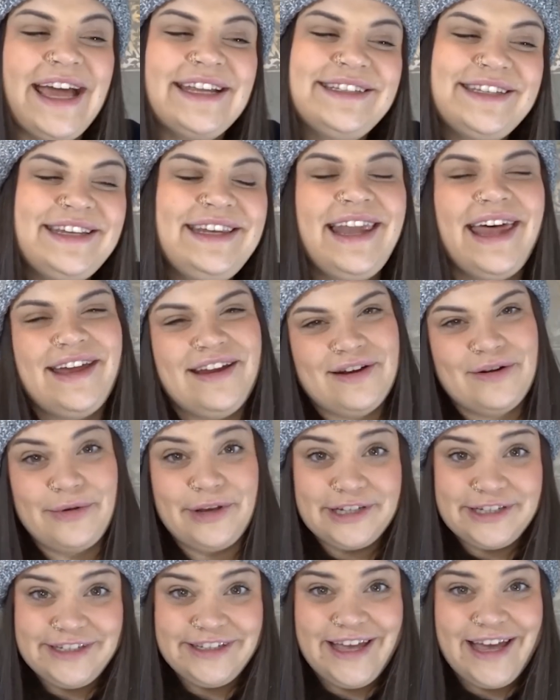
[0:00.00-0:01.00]
I did like her
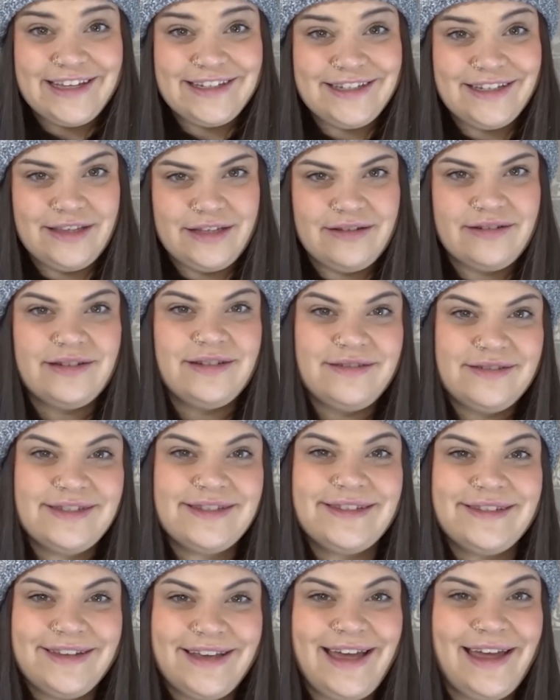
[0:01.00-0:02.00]
while she lasted, though. She
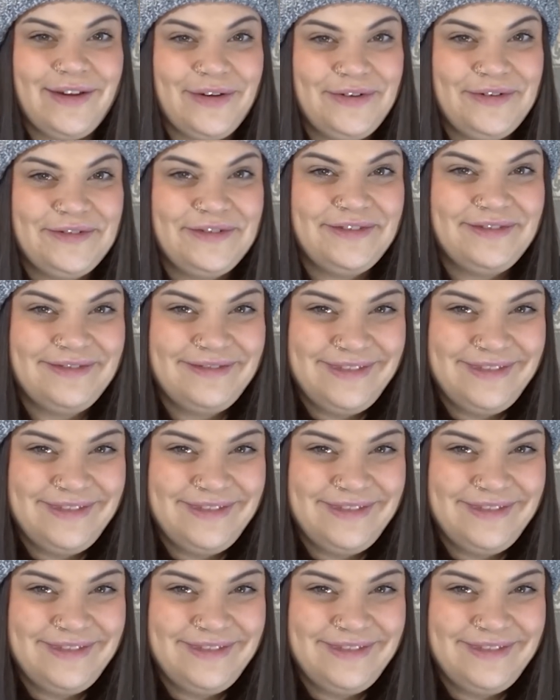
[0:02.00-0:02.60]
was kind of cool.